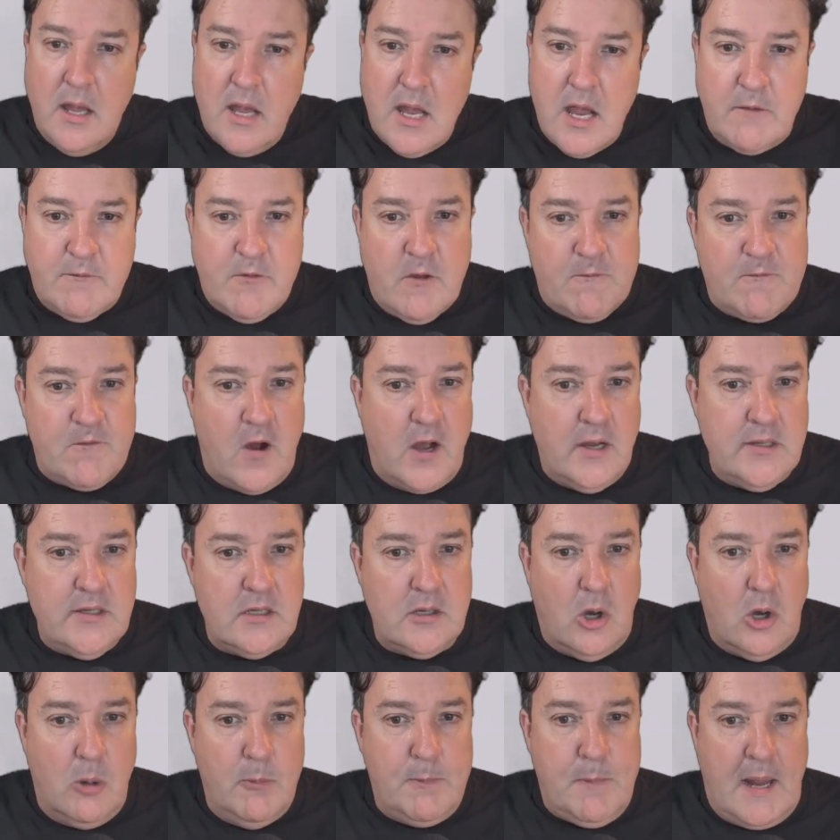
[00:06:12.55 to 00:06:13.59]
If you find an
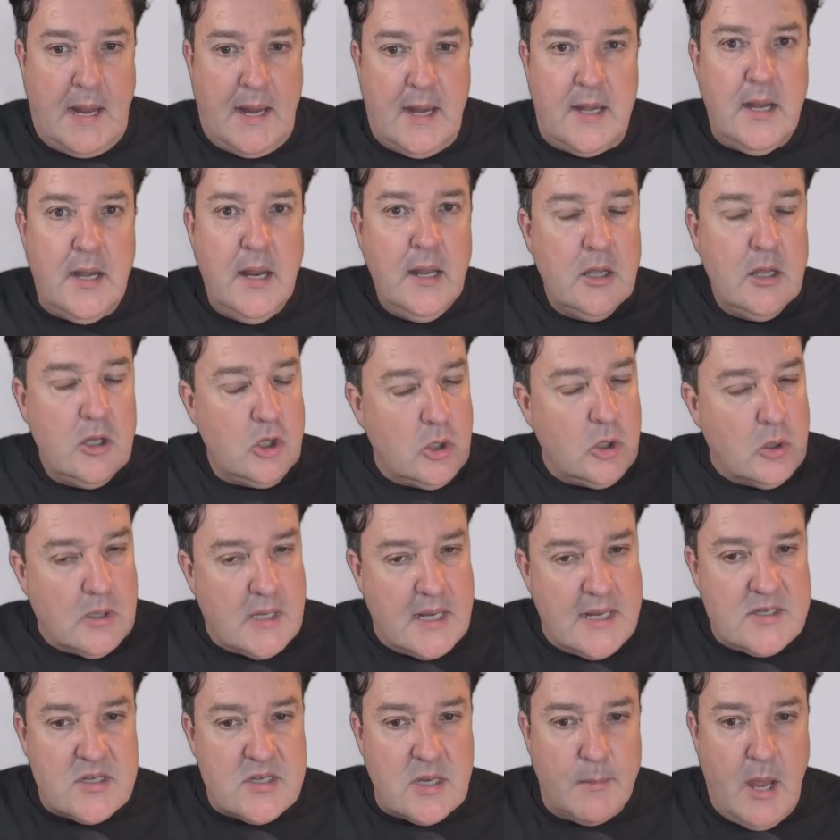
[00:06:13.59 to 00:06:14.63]
old pen, you
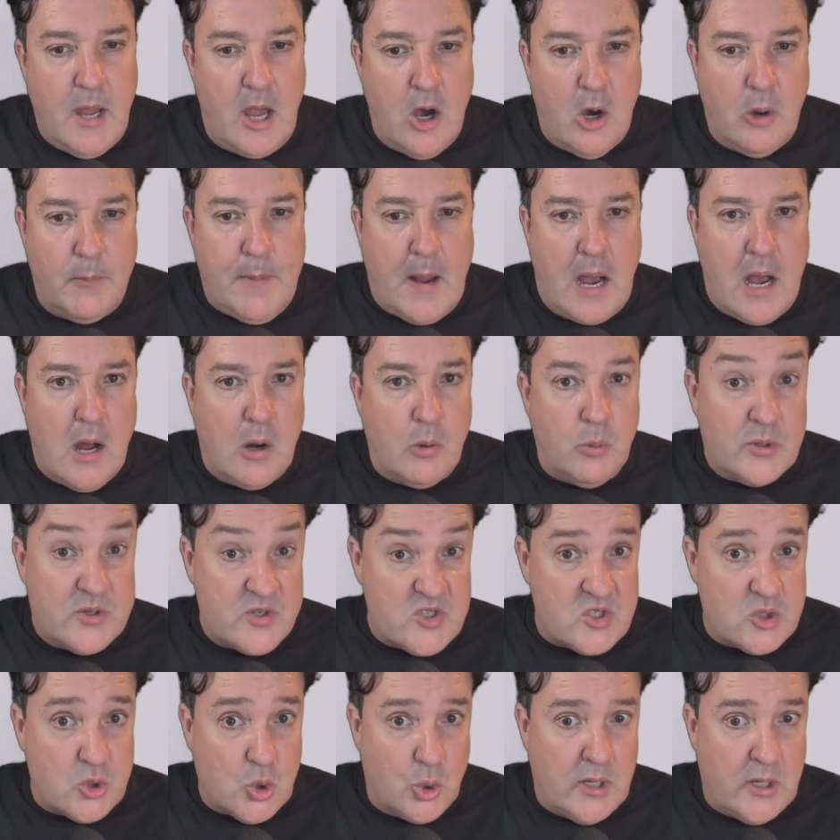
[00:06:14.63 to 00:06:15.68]
need some help
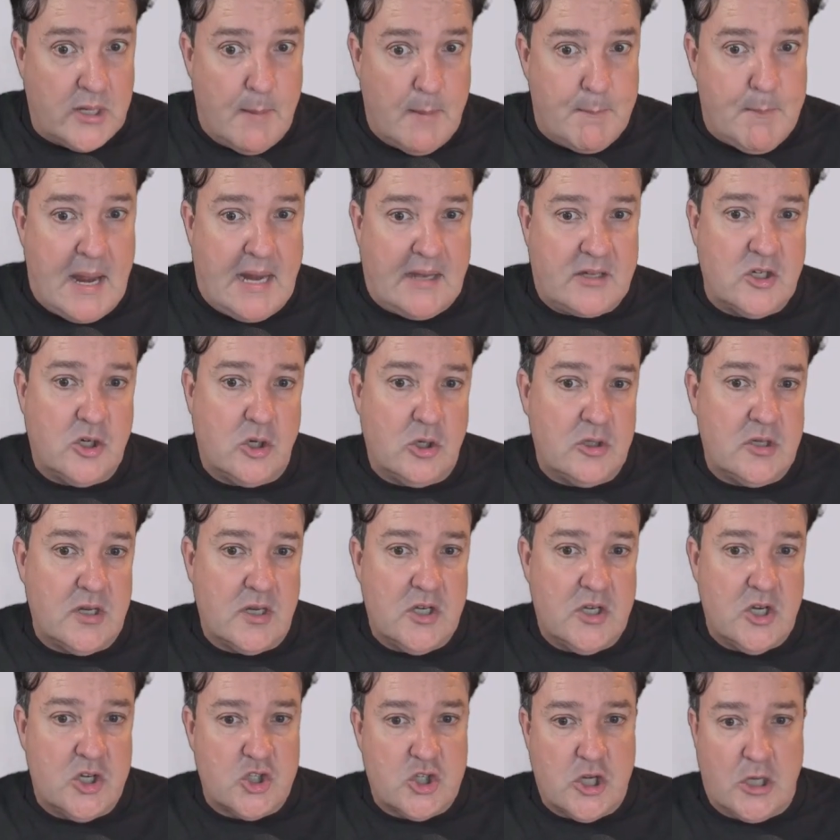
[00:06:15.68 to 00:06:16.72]
restoring it back to good
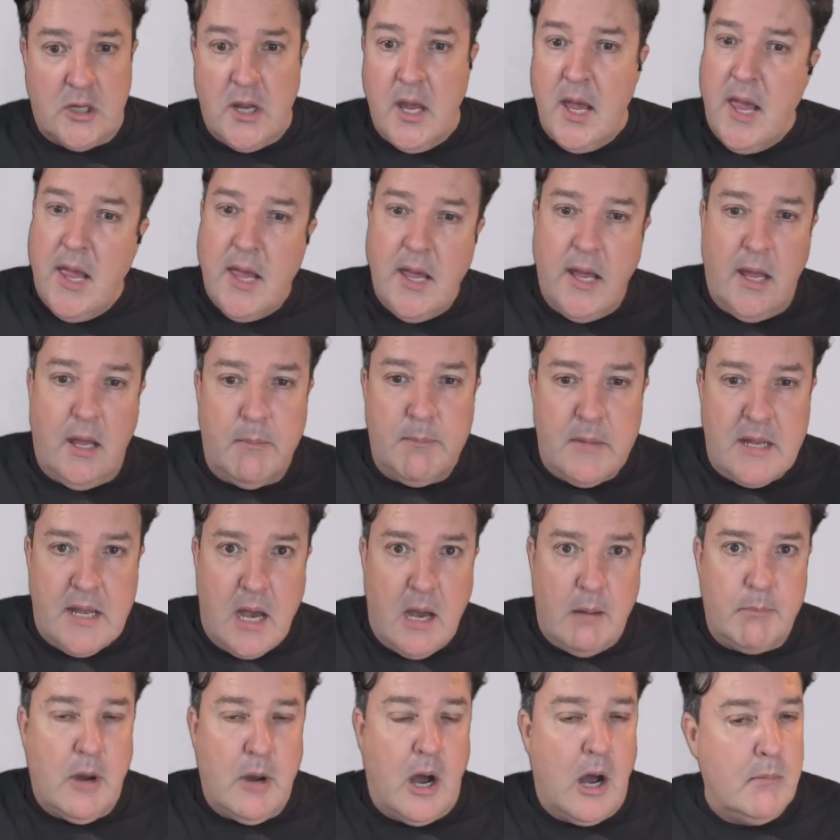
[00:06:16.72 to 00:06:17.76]
condition, hit me
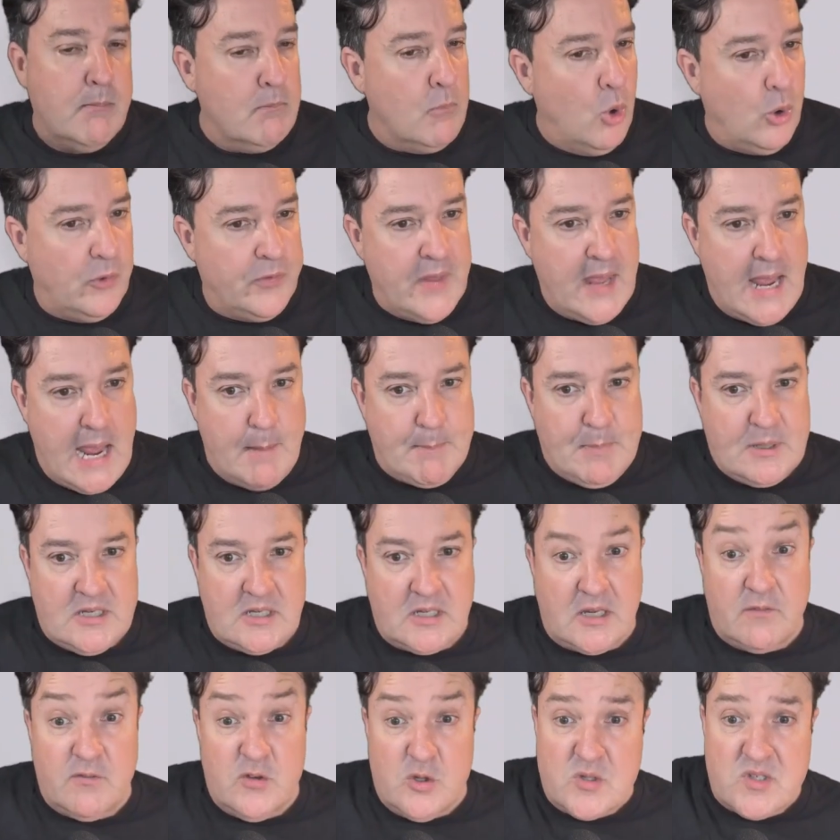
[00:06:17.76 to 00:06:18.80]
up. I'm more than happy to
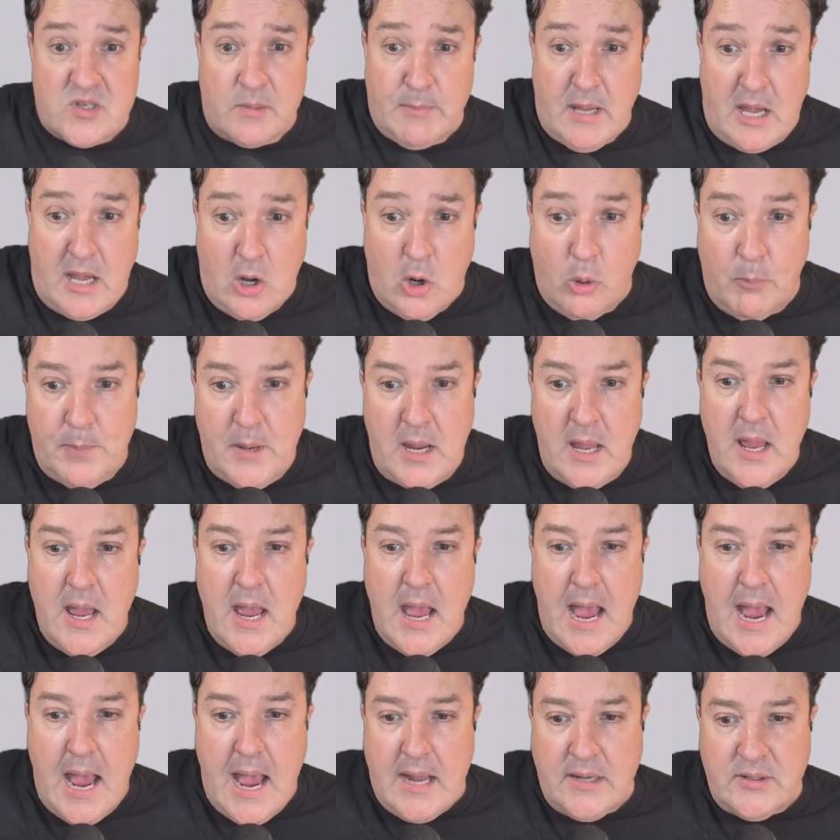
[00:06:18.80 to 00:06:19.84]
give you some help
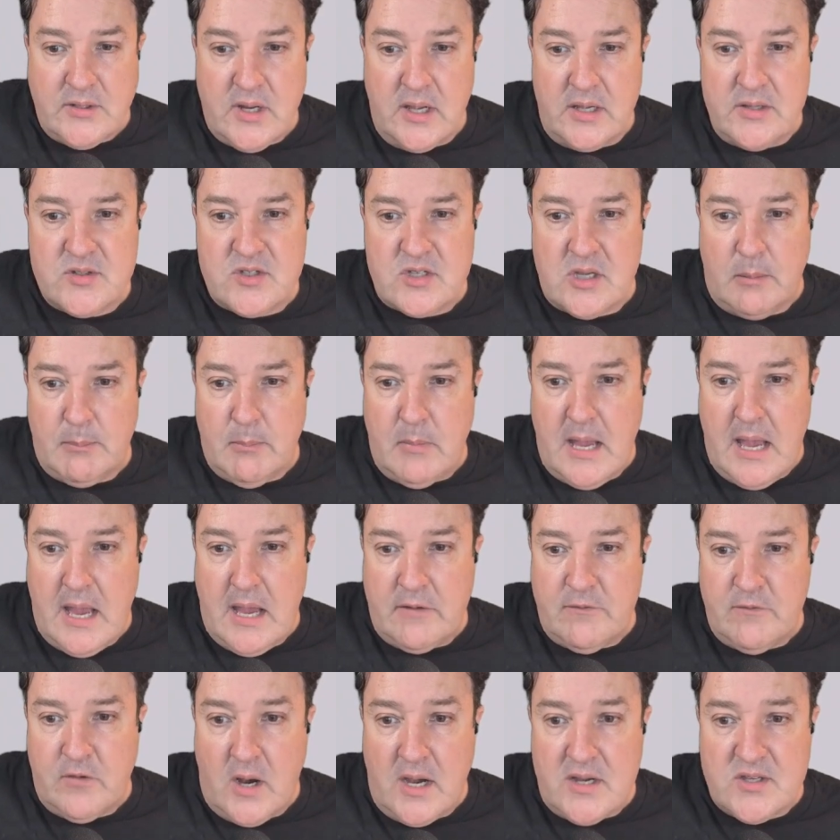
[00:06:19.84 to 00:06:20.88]
and some
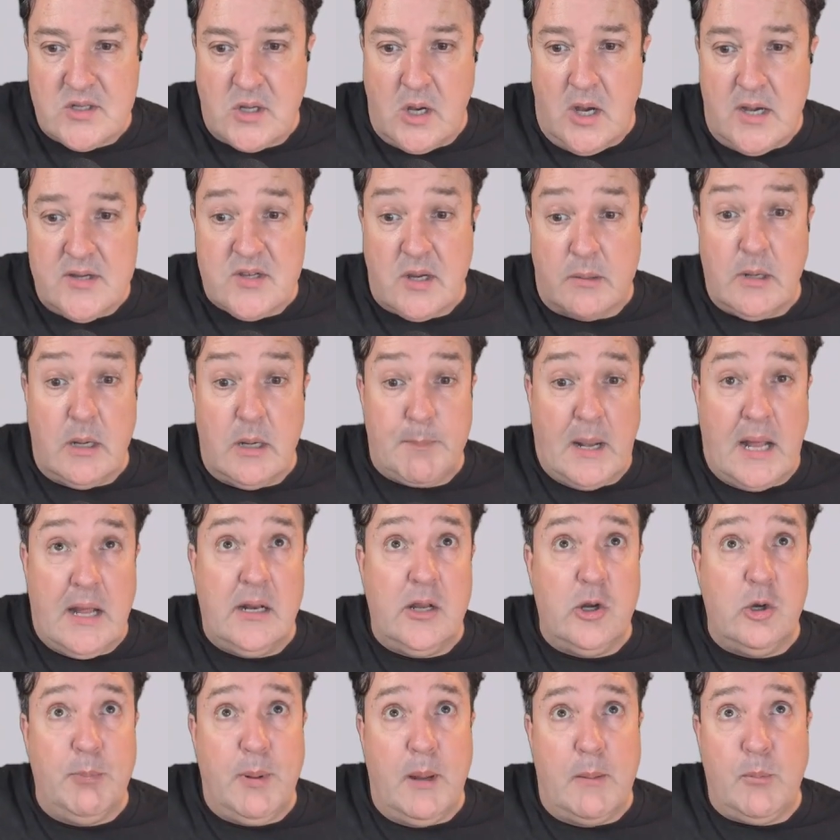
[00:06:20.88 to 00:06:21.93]
advice. Guys, I'm going to play a
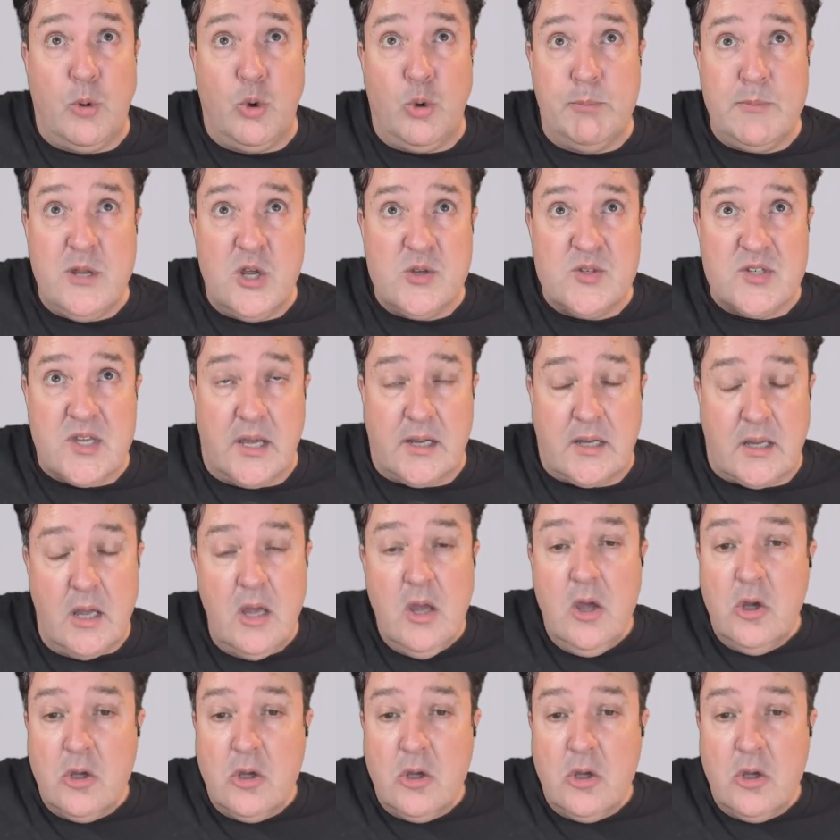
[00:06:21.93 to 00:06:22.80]
little bit more music.